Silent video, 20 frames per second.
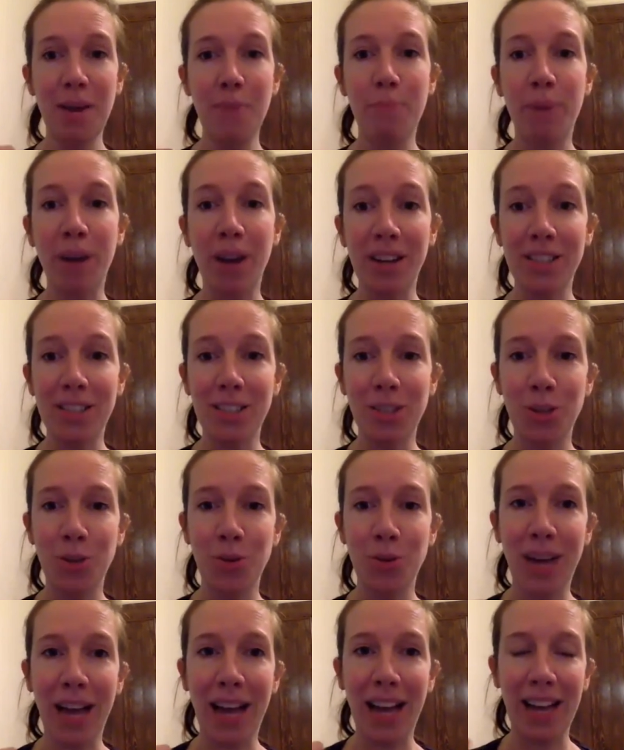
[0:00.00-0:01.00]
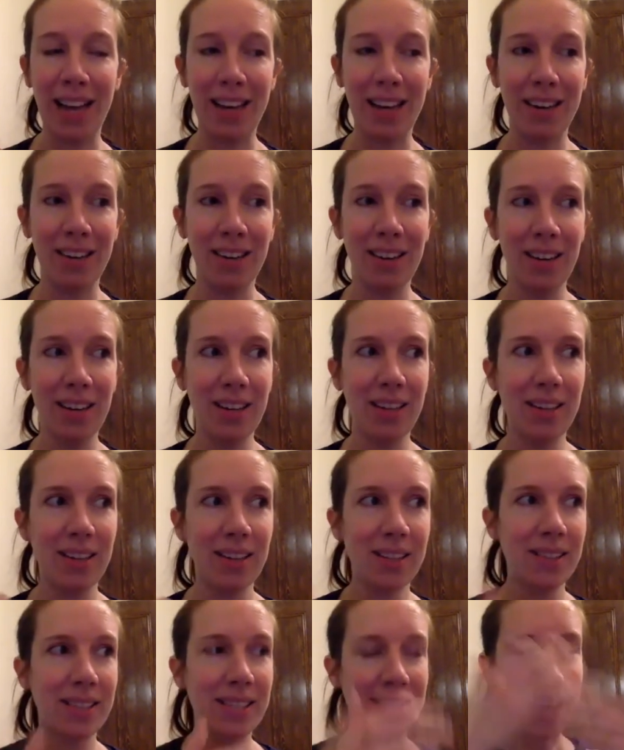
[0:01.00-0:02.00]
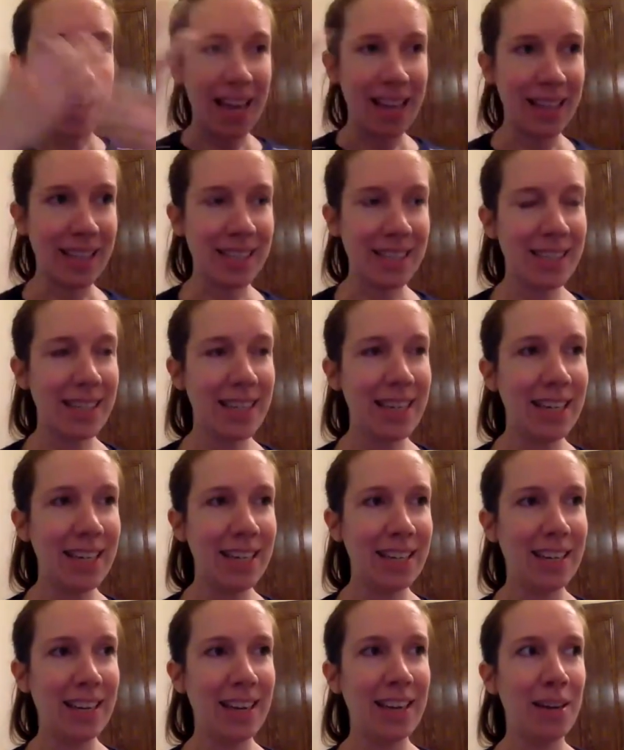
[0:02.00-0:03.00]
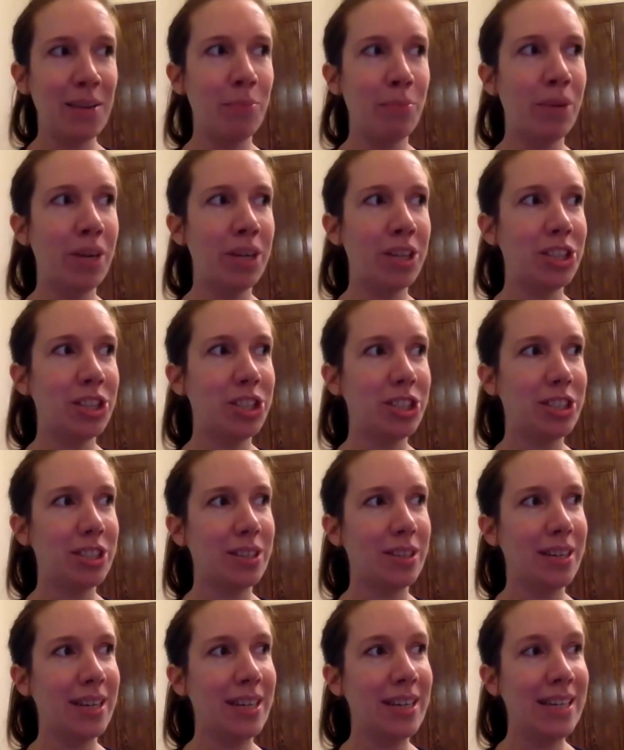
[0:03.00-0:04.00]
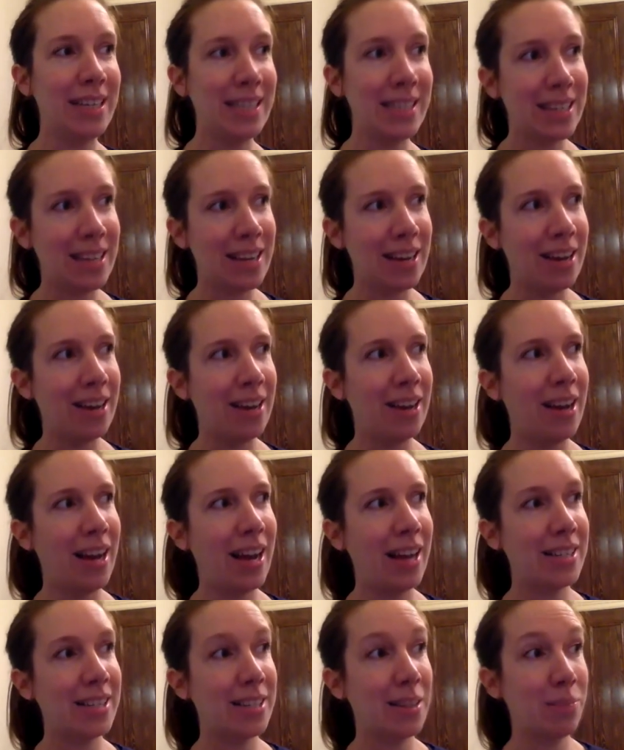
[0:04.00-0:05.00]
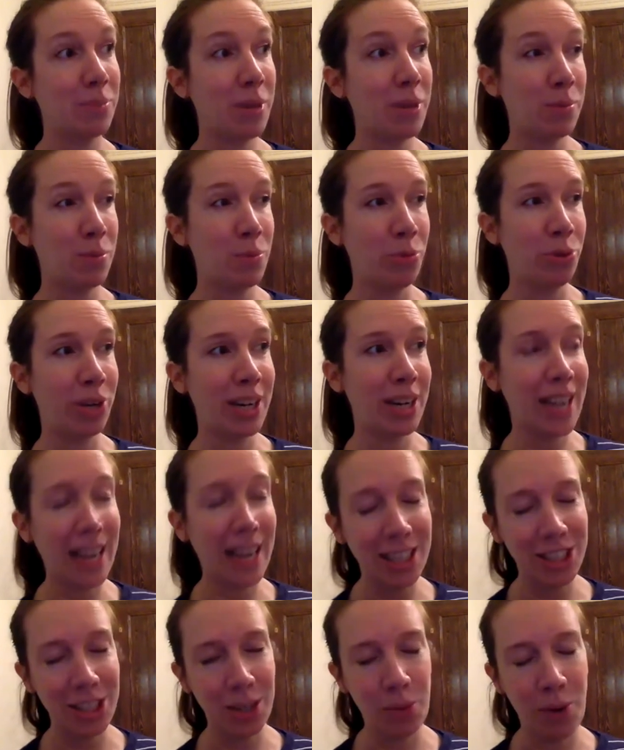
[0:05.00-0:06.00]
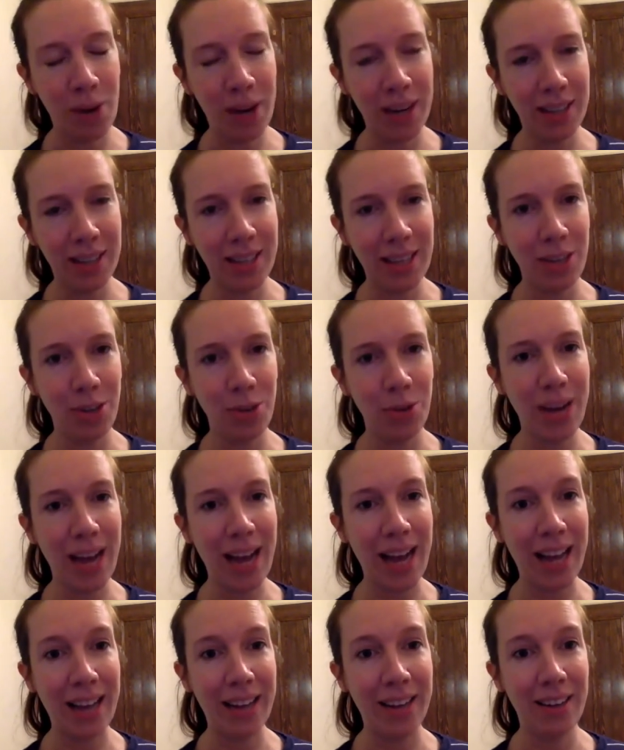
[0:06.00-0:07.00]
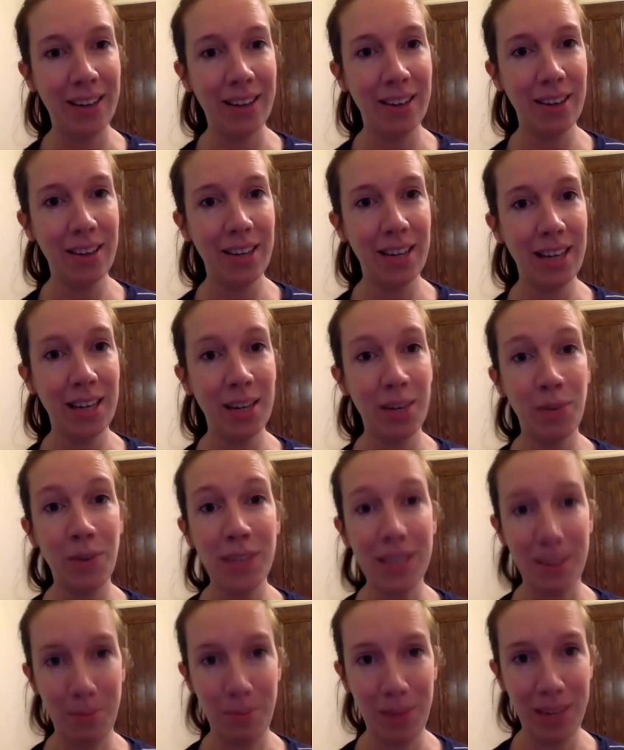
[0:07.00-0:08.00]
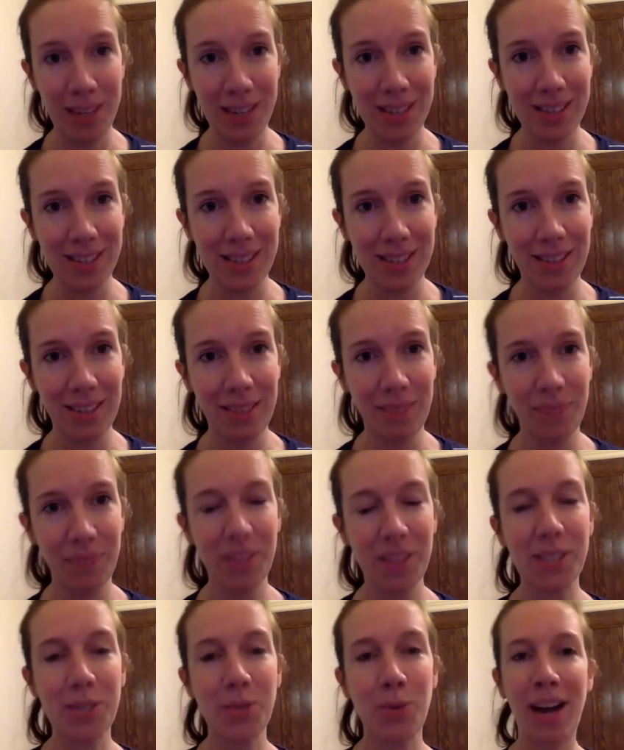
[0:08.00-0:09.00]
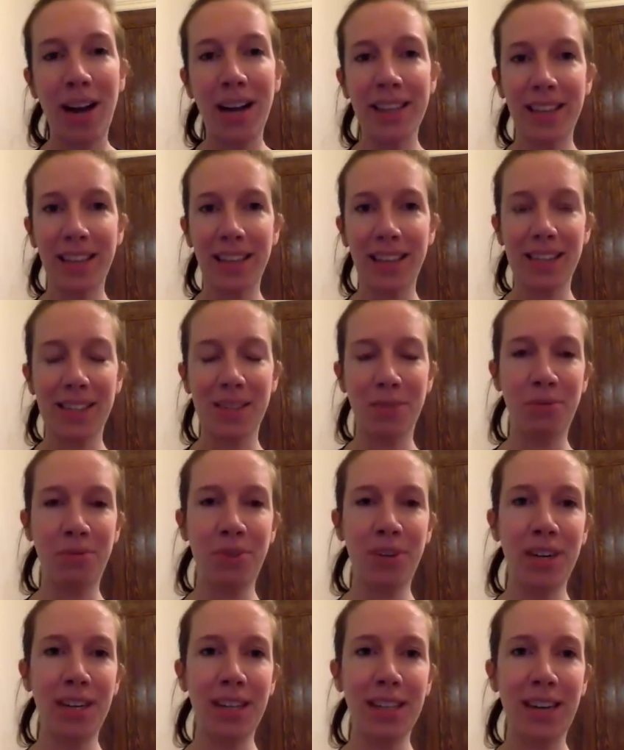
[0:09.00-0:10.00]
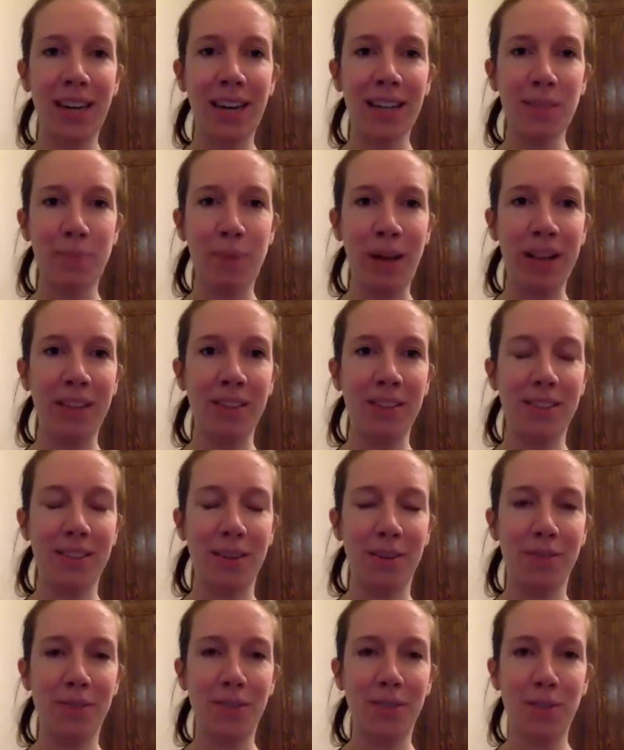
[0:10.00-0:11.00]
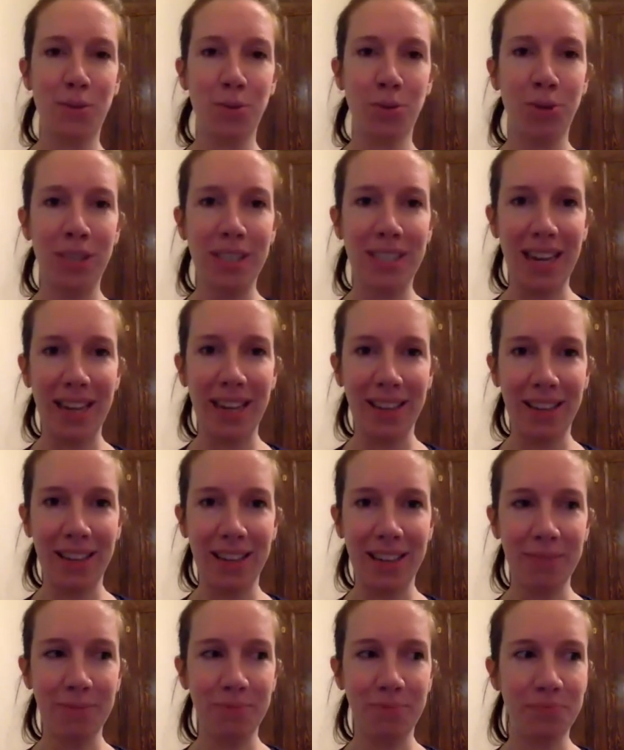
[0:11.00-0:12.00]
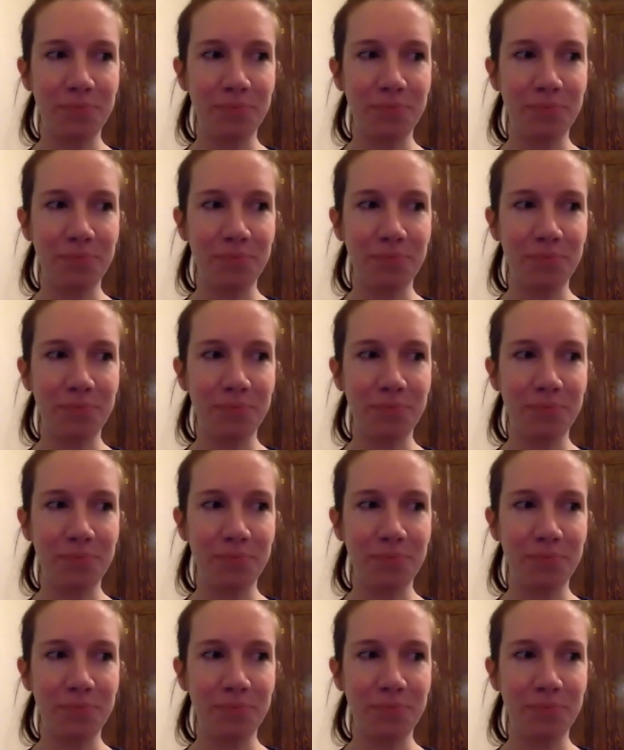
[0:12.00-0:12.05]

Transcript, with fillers: but you can set the scene in a much easier and sometimes more engaging way than you can in a written piece so i think it's a really nice balance of storytelling